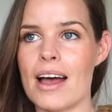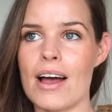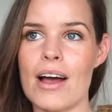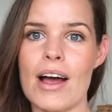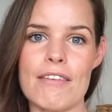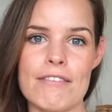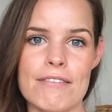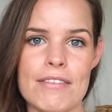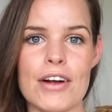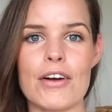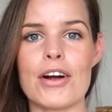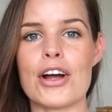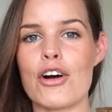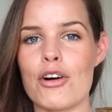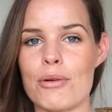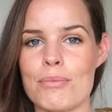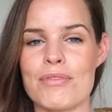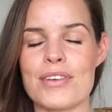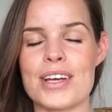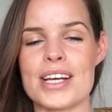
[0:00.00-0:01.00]
are very
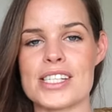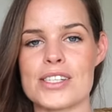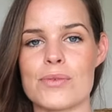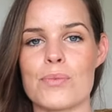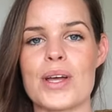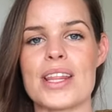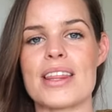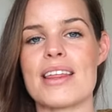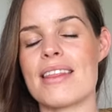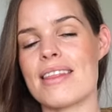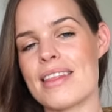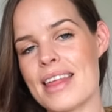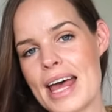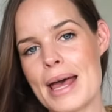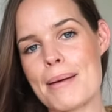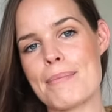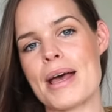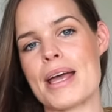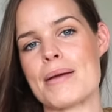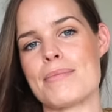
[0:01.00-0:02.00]
obvious with
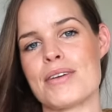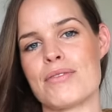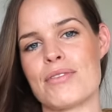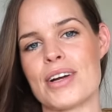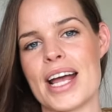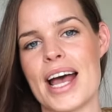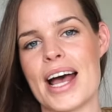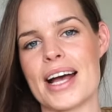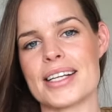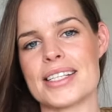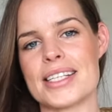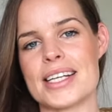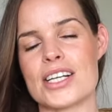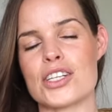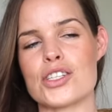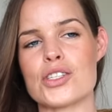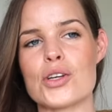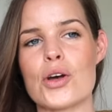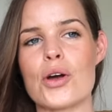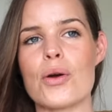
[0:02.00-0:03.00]
their baby reacting.
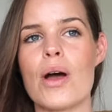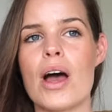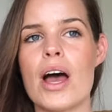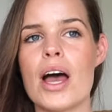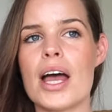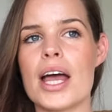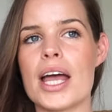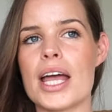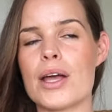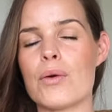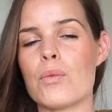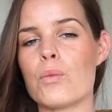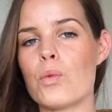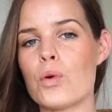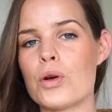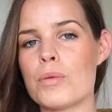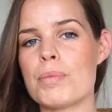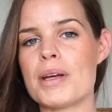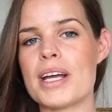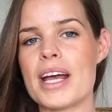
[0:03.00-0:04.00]
So it
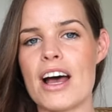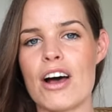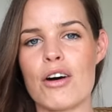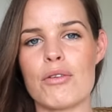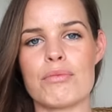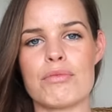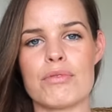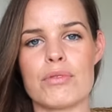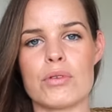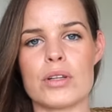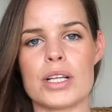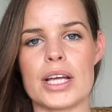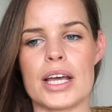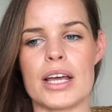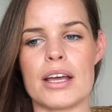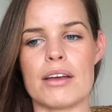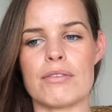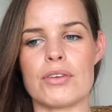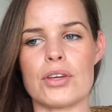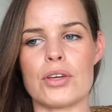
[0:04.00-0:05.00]
would be helpful
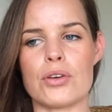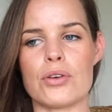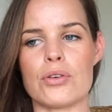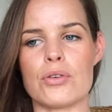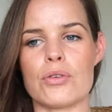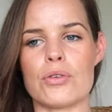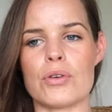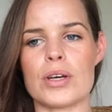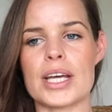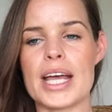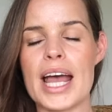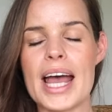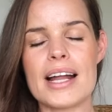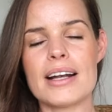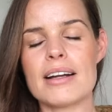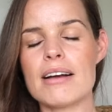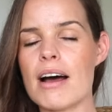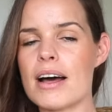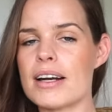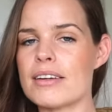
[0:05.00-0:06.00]
if you
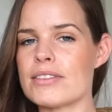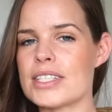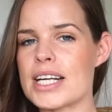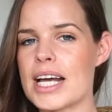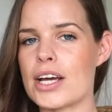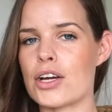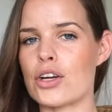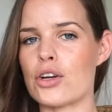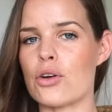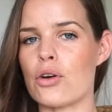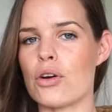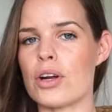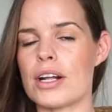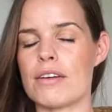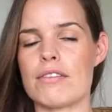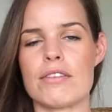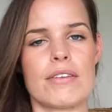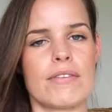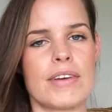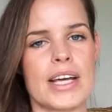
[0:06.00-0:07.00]
can kind of take note
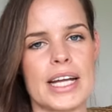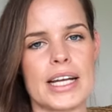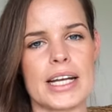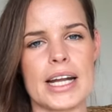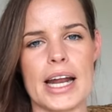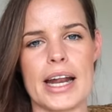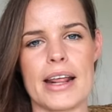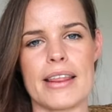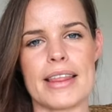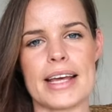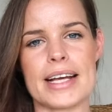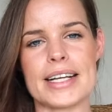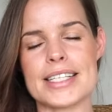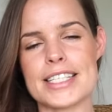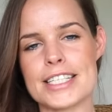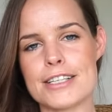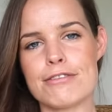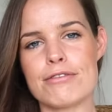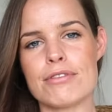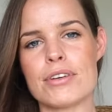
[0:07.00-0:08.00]
if you've eaten anything
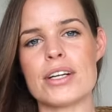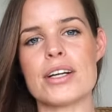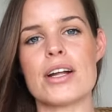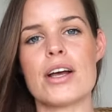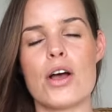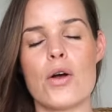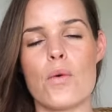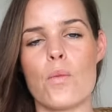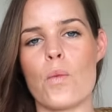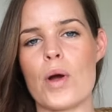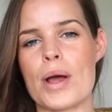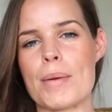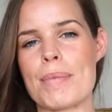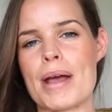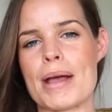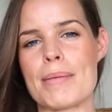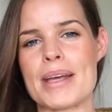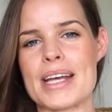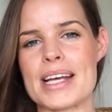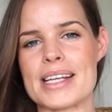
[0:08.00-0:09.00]
different when
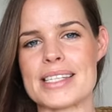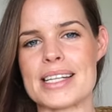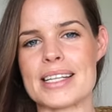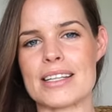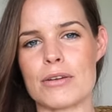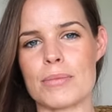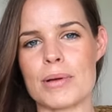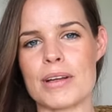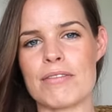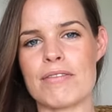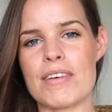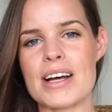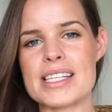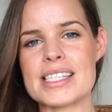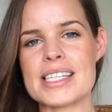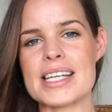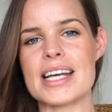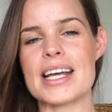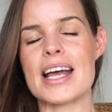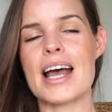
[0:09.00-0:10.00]
baby is a little bit
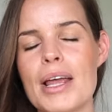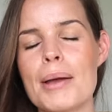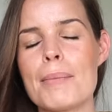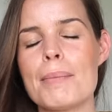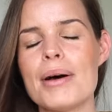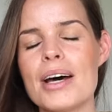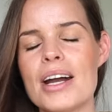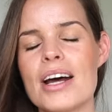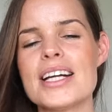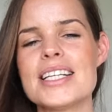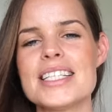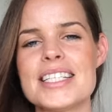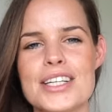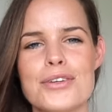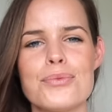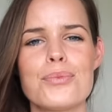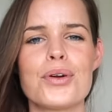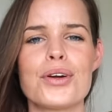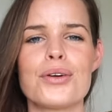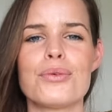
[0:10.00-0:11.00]
fussy. But I
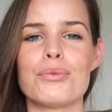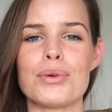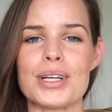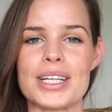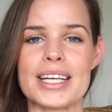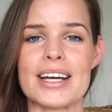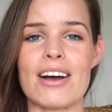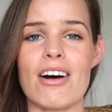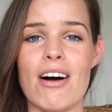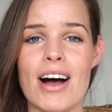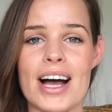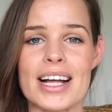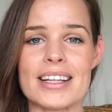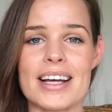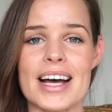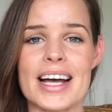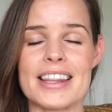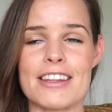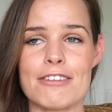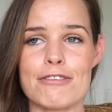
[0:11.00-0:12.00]
did want to really
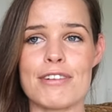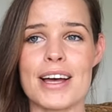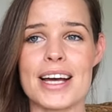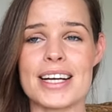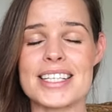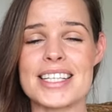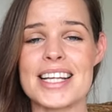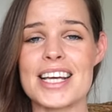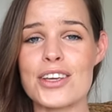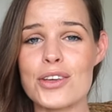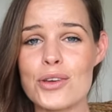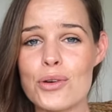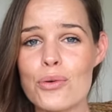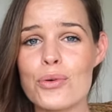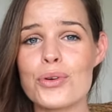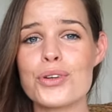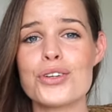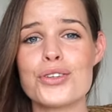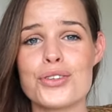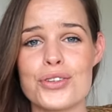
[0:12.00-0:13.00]
highlight the fact that
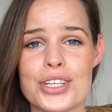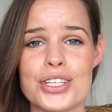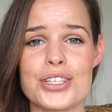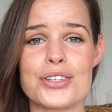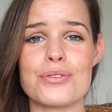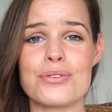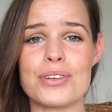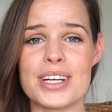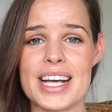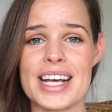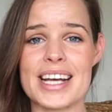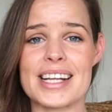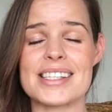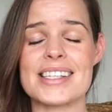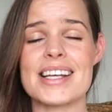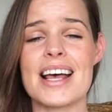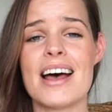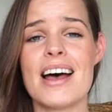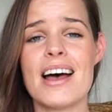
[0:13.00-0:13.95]
your nutritional needs